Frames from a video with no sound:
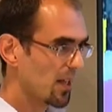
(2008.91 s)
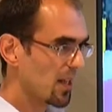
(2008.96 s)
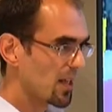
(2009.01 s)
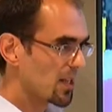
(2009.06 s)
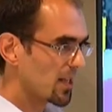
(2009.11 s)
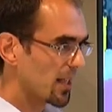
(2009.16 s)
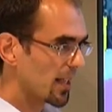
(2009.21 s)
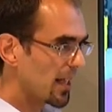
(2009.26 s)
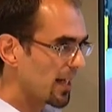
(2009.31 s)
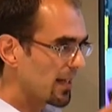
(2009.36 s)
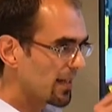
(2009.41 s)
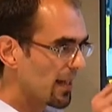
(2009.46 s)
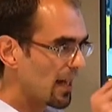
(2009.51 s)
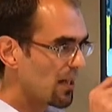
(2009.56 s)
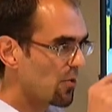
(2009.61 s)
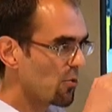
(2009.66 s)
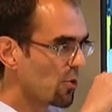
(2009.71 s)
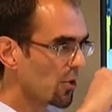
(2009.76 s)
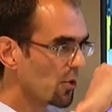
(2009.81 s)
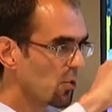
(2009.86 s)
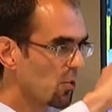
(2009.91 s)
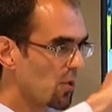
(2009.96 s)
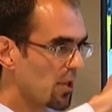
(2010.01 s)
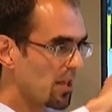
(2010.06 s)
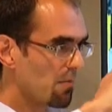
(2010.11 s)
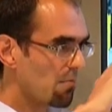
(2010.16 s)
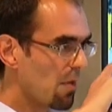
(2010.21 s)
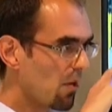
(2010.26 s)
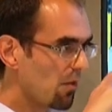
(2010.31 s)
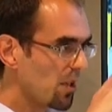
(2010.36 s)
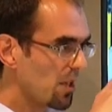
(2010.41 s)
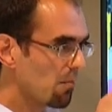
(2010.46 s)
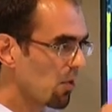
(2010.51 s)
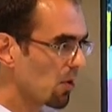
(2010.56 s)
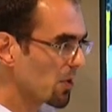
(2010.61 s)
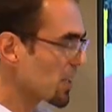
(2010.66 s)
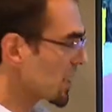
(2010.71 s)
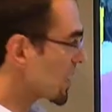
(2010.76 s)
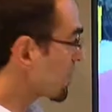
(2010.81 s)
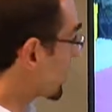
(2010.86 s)
So they can tell you not only in bounding
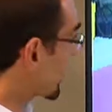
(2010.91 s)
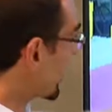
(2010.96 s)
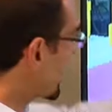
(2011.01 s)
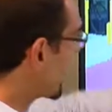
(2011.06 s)
boxes, but